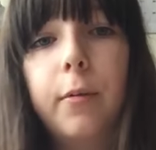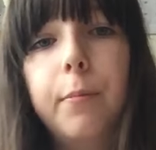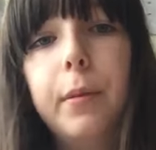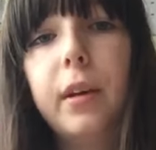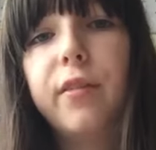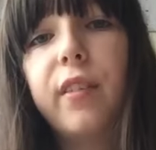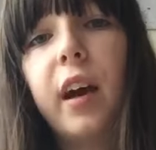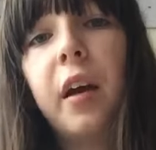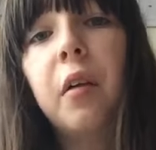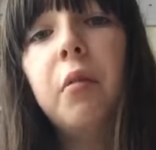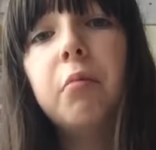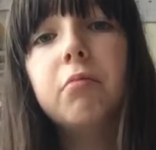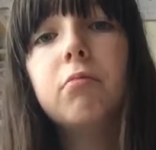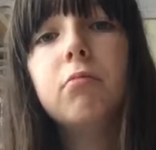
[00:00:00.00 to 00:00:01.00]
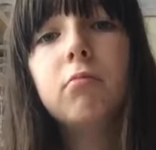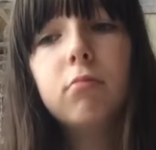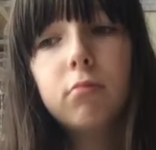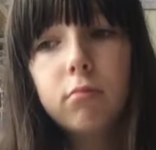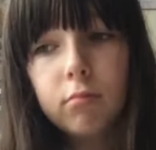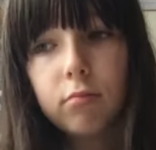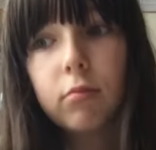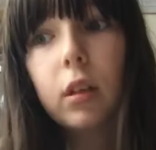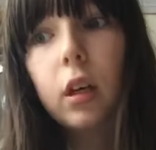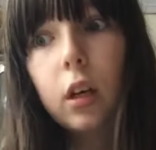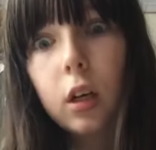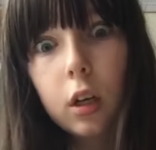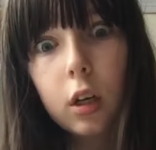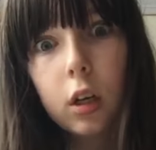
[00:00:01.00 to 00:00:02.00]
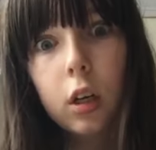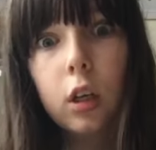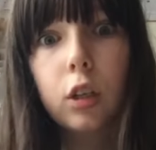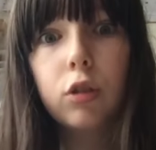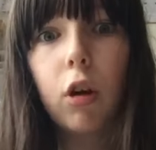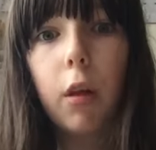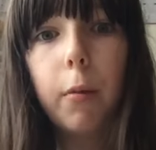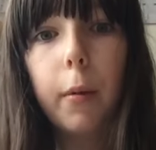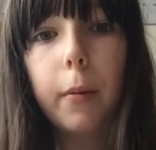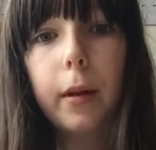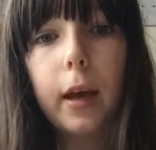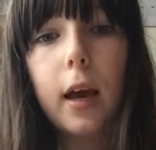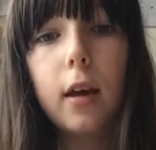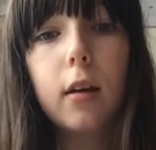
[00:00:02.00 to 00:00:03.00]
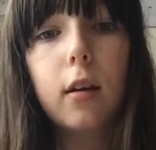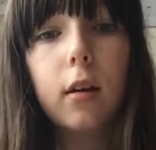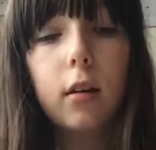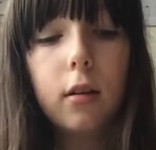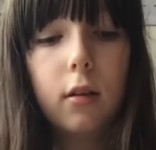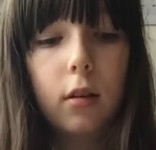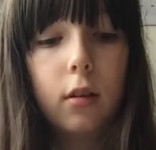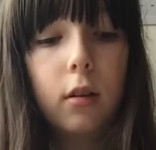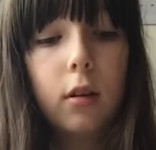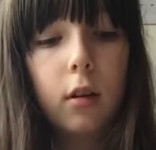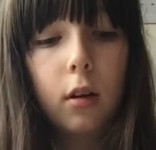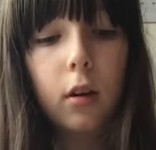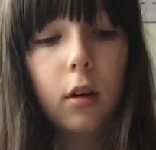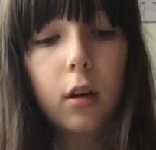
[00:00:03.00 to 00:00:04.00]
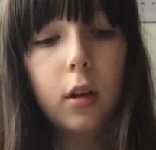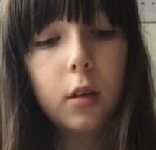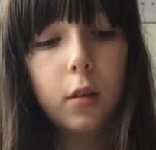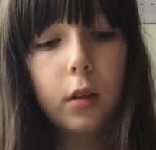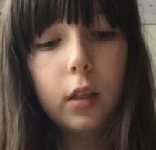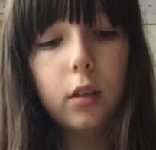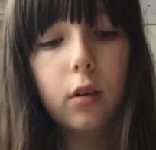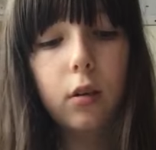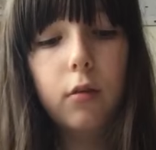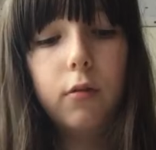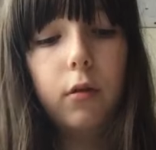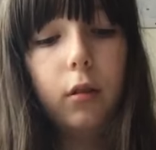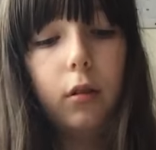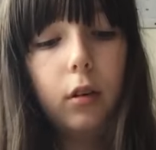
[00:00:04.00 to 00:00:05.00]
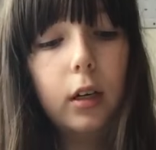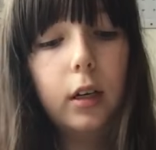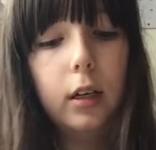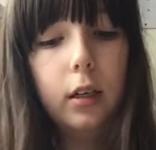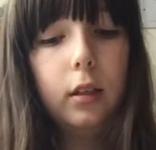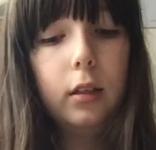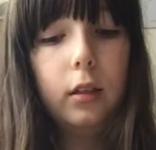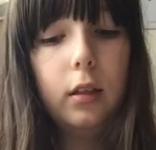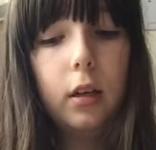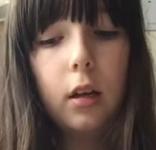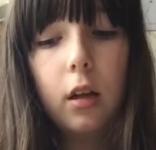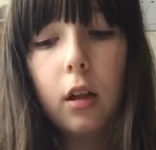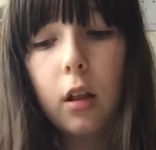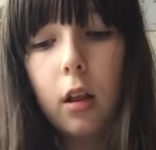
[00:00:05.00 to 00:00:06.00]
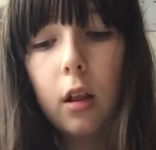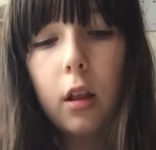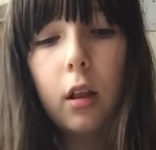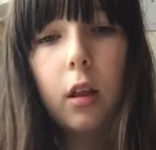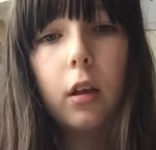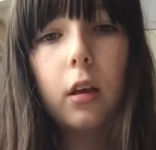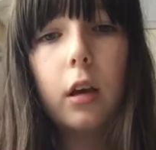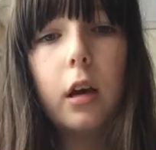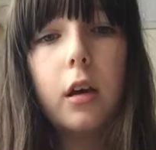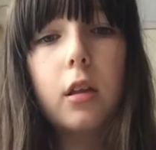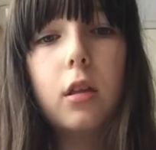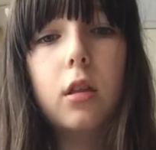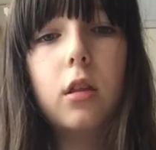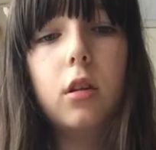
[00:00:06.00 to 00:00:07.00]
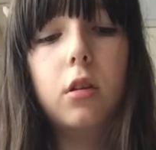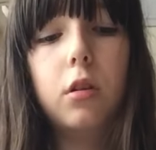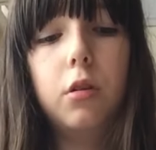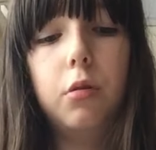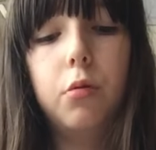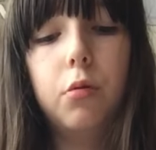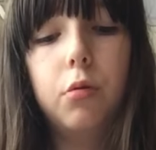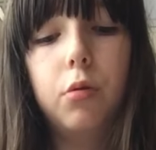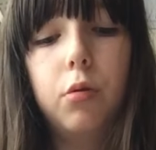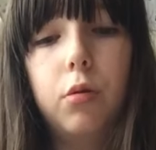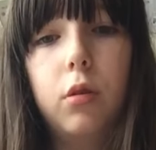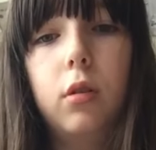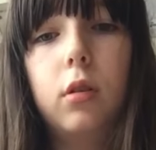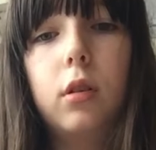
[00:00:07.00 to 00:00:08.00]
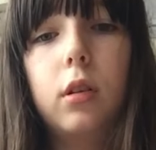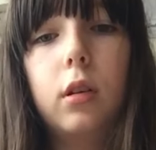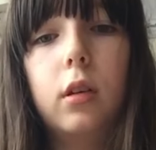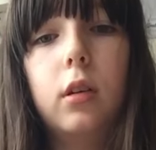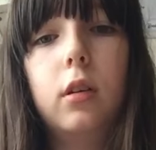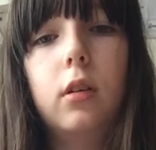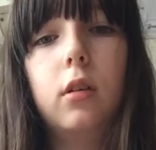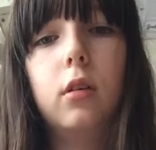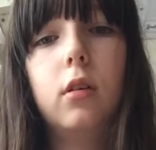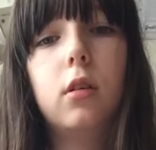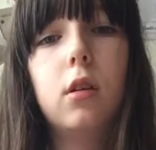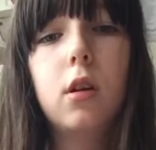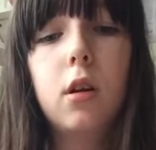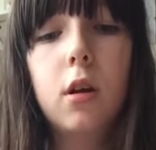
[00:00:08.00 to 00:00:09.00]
Big fail. Let's try the bubble again. So it's on the floor, and get the two corners, and